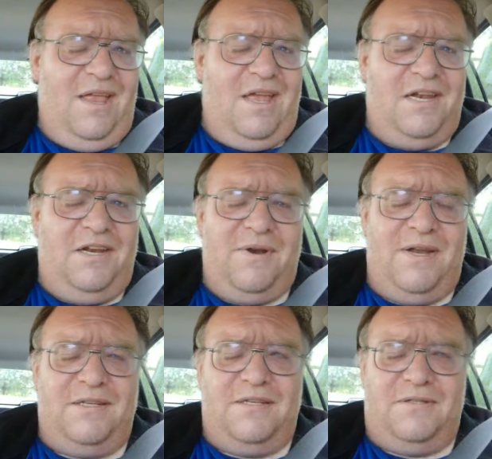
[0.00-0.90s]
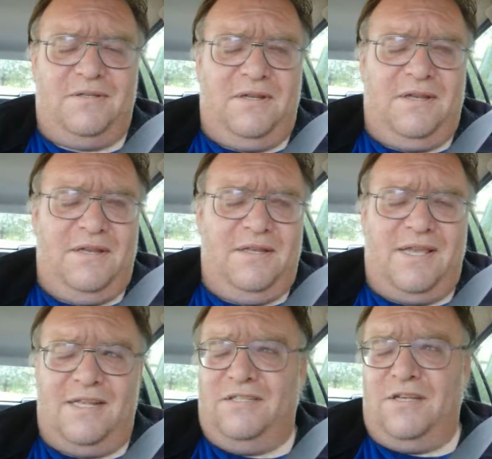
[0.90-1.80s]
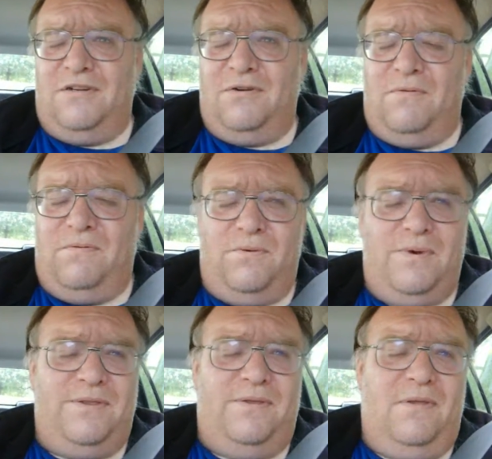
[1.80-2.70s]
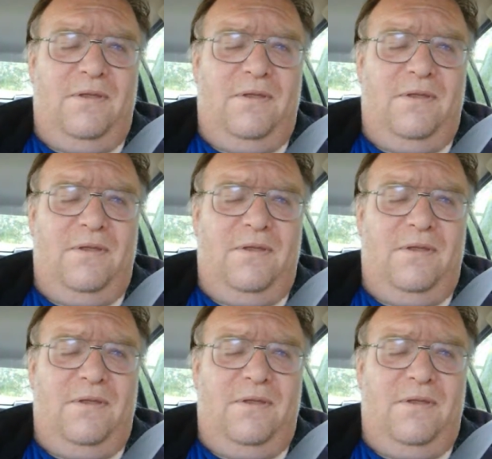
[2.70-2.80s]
At any rate, that's done and over with.